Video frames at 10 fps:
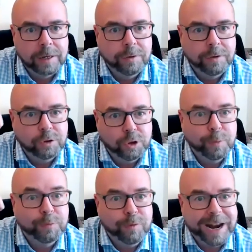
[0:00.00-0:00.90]
that she
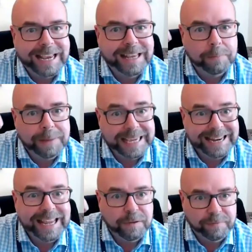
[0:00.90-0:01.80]
would ring at the
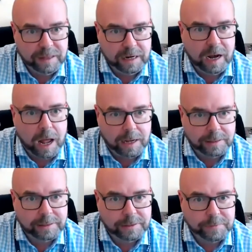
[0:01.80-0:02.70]
beginning of the
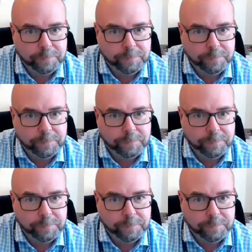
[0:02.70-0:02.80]
class.